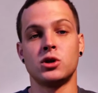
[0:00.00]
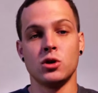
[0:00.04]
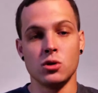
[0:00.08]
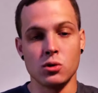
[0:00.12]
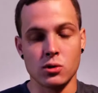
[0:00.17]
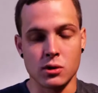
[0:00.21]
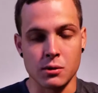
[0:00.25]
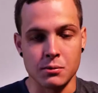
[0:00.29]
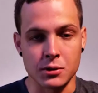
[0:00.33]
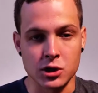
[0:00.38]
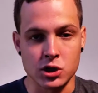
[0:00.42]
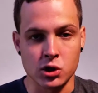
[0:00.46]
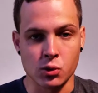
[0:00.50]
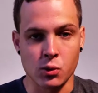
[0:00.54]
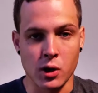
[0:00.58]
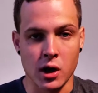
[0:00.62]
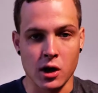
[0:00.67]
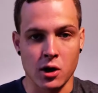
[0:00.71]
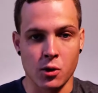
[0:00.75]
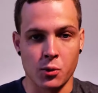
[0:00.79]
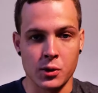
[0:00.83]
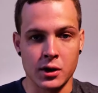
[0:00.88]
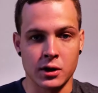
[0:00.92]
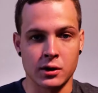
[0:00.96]
to the
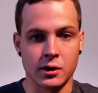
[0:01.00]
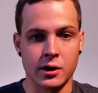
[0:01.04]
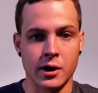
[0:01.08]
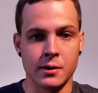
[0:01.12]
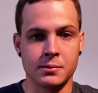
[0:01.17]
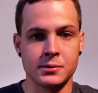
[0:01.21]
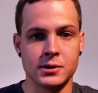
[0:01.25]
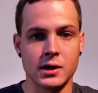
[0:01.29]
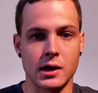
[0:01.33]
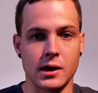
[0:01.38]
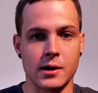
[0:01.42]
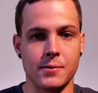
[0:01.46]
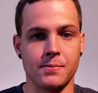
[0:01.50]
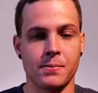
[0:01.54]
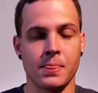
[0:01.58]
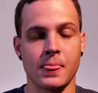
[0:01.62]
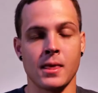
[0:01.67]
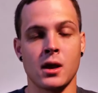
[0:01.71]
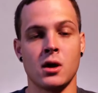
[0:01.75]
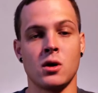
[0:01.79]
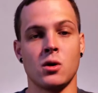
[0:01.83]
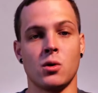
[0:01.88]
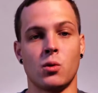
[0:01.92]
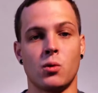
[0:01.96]
Mishawaka Weekly Update.
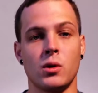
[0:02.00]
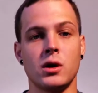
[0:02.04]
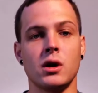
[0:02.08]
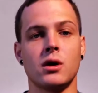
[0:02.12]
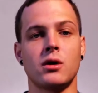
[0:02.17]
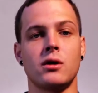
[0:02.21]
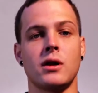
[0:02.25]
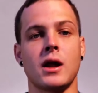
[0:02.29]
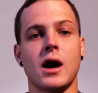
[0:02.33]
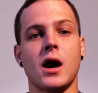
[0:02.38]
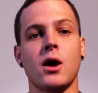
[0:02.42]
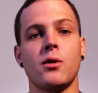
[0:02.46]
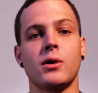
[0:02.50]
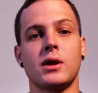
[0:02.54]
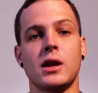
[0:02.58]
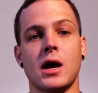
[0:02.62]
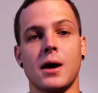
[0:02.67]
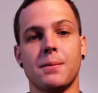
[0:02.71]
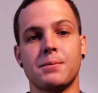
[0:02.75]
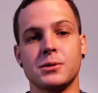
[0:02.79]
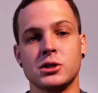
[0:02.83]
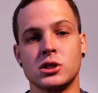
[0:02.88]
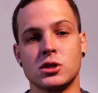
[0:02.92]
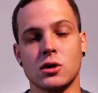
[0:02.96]
We are now in
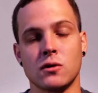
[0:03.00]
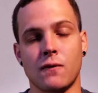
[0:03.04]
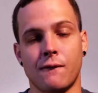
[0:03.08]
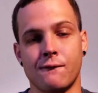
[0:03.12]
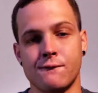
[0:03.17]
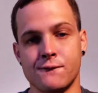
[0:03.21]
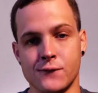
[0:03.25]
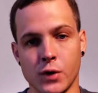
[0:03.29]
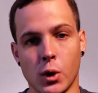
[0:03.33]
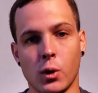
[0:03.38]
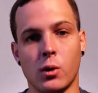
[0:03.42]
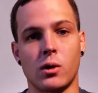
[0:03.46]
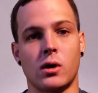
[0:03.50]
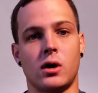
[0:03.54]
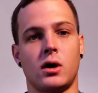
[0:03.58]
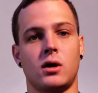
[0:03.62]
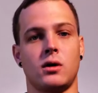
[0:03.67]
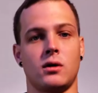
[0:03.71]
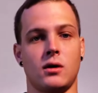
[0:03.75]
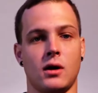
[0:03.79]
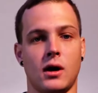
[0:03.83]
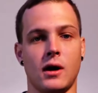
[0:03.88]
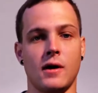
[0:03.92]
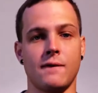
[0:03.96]
episode
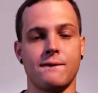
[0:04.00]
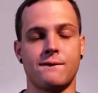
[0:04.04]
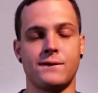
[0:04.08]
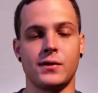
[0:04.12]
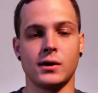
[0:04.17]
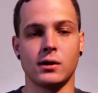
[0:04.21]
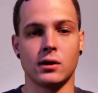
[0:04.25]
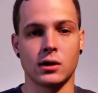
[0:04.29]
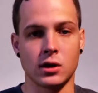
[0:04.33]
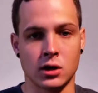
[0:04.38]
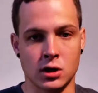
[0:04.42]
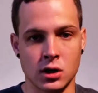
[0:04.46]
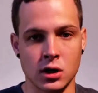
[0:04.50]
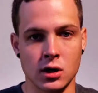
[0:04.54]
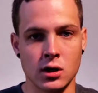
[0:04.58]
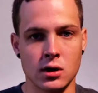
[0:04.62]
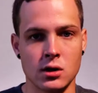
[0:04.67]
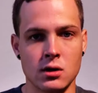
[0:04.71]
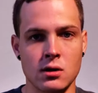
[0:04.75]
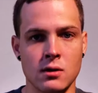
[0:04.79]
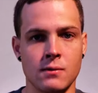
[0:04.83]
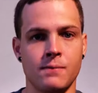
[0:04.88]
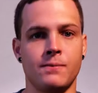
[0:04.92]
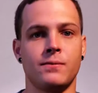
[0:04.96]
four. I'm feeling
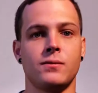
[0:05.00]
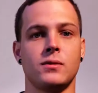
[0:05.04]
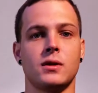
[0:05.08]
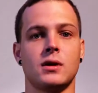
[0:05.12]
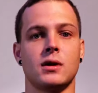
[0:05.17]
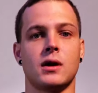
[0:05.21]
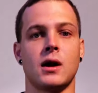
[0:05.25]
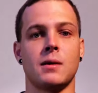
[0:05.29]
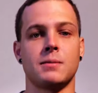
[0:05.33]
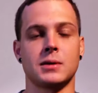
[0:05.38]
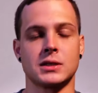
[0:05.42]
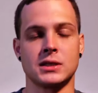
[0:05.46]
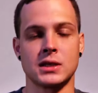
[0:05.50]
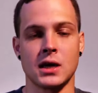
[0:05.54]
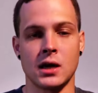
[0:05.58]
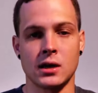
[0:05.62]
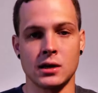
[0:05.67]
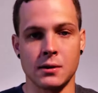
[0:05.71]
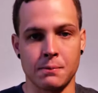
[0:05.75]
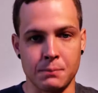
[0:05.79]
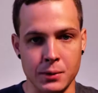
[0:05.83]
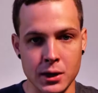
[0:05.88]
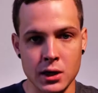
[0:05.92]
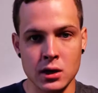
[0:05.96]
good. I'm
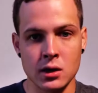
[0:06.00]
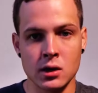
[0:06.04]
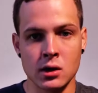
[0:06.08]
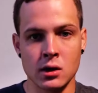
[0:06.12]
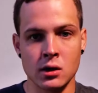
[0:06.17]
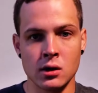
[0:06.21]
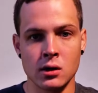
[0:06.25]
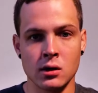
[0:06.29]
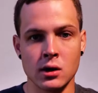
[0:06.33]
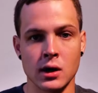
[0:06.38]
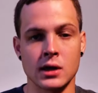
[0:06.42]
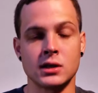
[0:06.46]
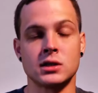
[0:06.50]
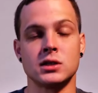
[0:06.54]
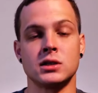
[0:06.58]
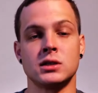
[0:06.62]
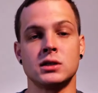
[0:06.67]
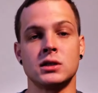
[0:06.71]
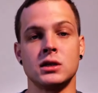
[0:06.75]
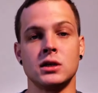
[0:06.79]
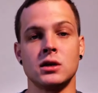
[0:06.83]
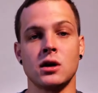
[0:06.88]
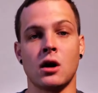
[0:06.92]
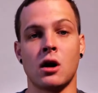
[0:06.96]
excited to be here and to
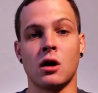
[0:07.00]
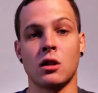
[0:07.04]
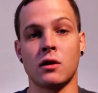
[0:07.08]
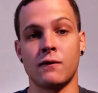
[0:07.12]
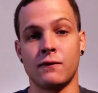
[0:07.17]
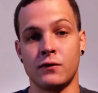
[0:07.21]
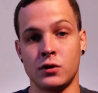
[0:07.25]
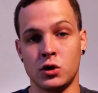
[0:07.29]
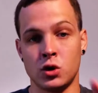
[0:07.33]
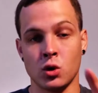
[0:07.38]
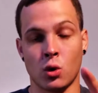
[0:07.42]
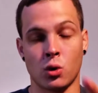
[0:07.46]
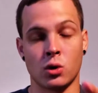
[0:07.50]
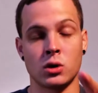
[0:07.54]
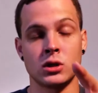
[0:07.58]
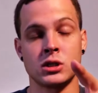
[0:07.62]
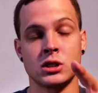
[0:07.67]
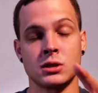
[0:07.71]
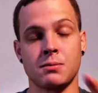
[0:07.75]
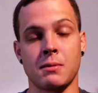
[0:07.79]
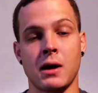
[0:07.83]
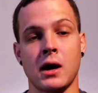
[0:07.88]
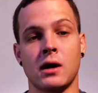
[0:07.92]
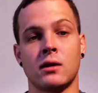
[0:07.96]
see all of your
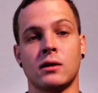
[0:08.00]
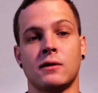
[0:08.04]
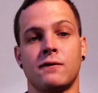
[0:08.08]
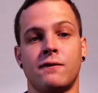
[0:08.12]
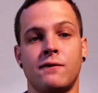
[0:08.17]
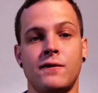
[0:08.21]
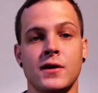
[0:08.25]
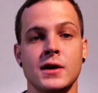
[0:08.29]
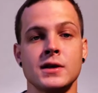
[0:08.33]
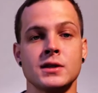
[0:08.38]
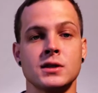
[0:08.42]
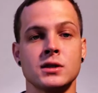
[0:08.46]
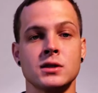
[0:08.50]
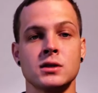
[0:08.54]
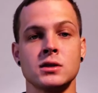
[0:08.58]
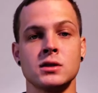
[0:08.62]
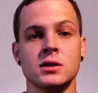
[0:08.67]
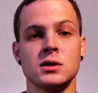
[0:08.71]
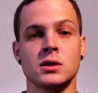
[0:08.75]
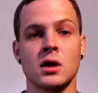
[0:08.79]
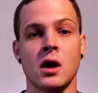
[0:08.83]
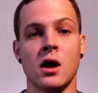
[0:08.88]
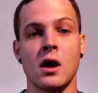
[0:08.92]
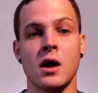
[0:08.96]
smiling
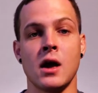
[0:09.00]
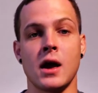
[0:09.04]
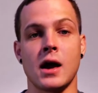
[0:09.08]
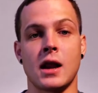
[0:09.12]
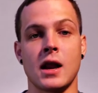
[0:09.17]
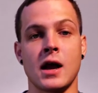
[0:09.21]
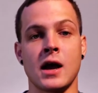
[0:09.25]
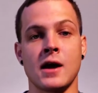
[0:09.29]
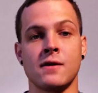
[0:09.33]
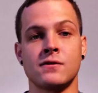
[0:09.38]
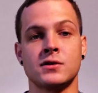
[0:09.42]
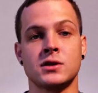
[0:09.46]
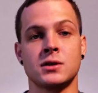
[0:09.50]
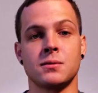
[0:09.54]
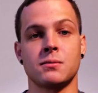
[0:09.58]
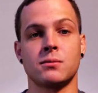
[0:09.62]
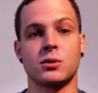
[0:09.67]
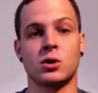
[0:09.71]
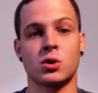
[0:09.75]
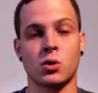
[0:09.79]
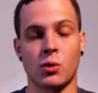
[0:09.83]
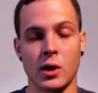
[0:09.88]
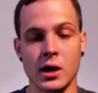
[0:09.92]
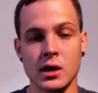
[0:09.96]
faces. And I have
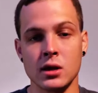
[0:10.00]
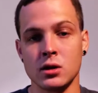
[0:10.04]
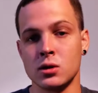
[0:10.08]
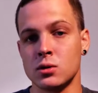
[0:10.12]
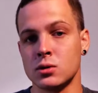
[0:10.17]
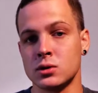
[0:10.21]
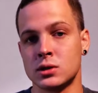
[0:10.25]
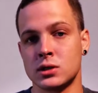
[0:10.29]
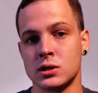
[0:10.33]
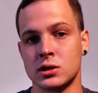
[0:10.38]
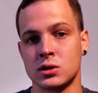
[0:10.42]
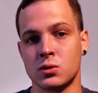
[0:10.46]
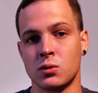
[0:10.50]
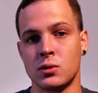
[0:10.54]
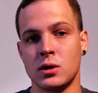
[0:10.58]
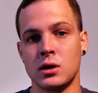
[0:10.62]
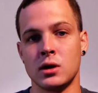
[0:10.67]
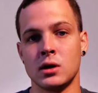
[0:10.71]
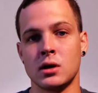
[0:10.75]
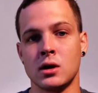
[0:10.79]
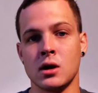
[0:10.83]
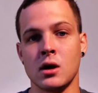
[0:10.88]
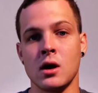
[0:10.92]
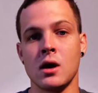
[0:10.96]
some great news this
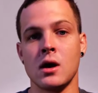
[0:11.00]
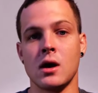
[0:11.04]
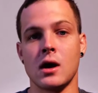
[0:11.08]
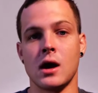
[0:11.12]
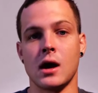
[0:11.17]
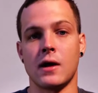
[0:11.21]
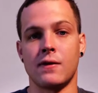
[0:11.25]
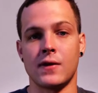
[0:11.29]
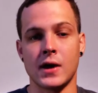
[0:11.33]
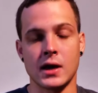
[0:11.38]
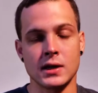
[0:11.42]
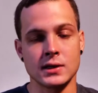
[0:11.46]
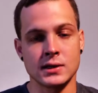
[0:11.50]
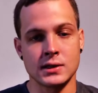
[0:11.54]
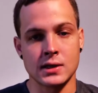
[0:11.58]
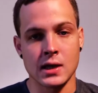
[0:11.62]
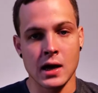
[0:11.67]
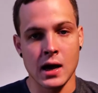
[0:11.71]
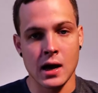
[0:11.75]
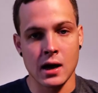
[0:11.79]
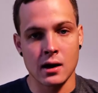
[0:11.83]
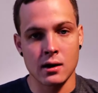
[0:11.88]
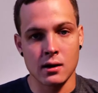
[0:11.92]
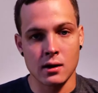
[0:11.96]
week, and that is
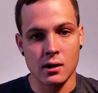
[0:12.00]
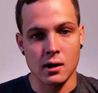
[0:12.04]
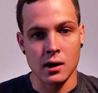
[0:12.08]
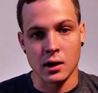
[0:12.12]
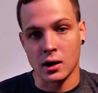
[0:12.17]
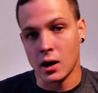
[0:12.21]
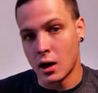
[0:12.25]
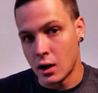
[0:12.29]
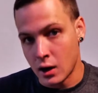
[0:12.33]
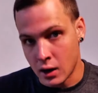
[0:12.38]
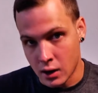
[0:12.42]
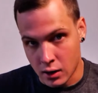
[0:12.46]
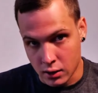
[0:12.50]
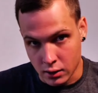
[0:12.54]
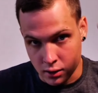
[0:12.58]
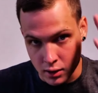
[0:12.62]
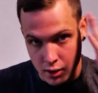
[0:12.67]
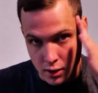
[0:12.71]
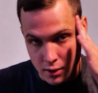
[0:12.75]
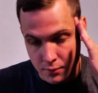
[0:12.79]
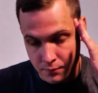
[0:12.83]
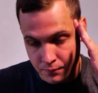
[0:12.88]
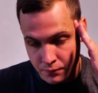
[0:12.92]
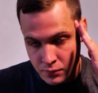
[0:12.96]
that I got a
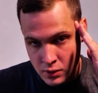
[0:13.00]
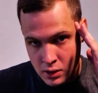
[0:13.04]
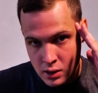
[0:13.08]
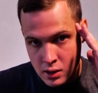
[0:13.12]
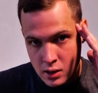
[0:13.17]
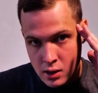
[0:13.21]
haircut.